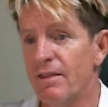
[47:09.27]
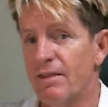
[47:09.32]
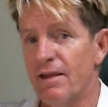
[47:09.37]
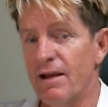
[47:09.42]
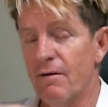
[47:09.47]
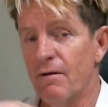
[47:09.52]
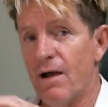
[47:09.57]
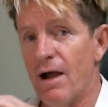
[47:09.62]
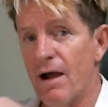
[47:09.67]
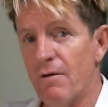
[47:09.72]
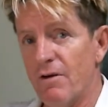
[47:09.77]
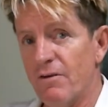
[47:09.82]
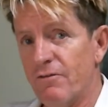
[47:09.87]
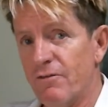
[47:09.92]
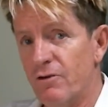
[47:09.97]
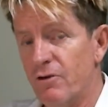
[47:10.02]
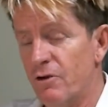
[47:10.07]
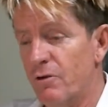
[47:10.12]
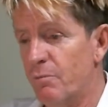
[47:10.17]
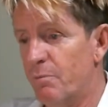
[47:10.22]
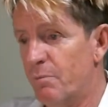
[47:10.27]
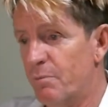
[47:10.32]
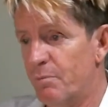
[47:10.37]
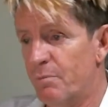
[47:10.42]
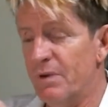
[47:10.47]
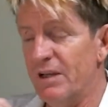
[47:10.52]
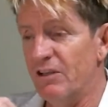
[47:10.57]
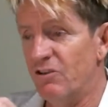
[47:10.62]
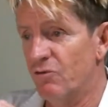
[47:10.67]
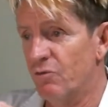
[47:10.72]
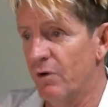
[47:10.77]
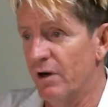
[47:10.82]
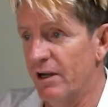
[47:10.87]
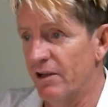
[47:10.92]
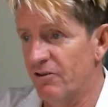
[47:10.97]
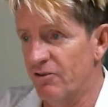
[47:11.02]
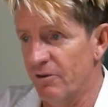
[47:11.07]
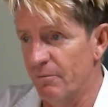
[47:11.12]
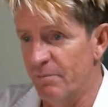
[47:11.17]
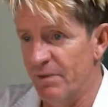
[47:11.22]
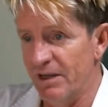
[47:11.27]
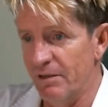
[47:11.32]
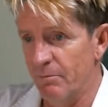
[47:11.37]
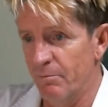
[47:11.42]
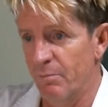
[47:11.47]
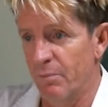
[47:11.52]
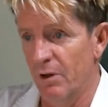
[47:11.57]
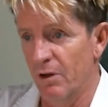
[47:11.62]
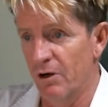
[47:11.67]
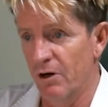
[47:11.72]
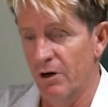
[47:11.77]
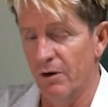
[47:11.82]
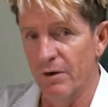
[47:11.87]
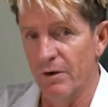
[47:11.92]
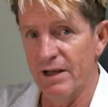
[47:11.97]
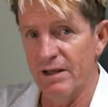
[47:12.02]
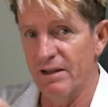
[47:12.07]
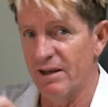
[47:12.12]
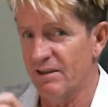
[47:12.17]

There are a few bits where it's a bit blurry.